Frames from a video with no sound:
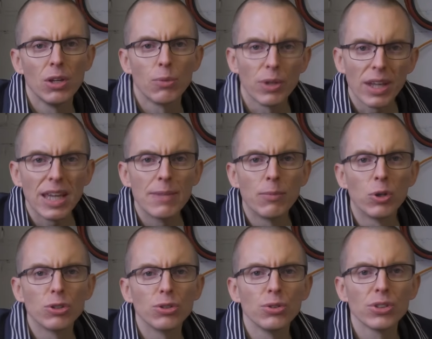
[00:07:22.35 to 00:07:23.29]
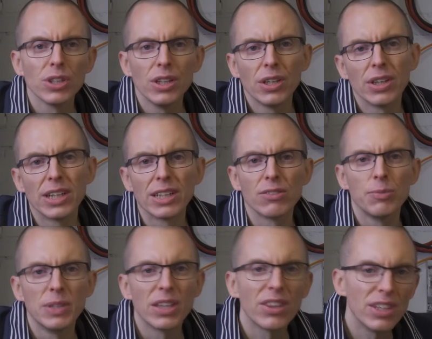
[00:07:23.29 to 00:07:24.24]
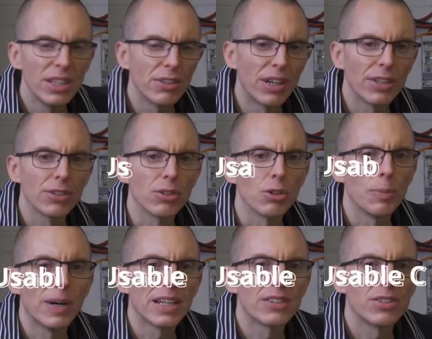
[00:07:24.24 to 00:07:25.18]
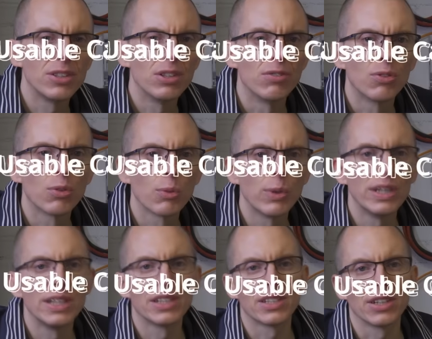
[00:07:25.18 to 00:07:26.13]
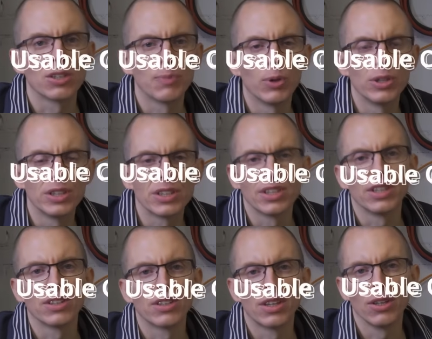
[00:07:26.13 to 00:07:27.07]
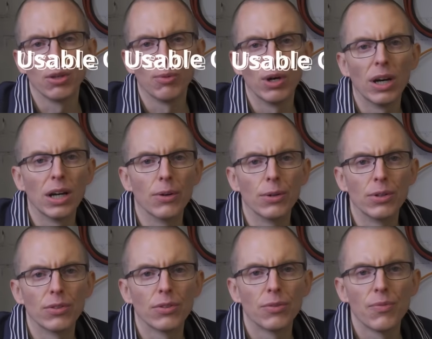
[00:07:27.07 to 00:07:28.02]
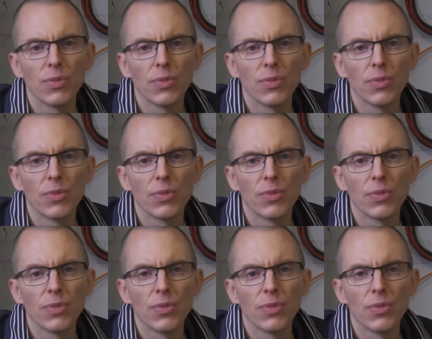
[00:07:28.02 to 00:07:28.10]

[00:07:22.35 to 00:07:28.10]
With eight modules, that gives me a theoretical capacity of twenty-six point six kilowatt hours.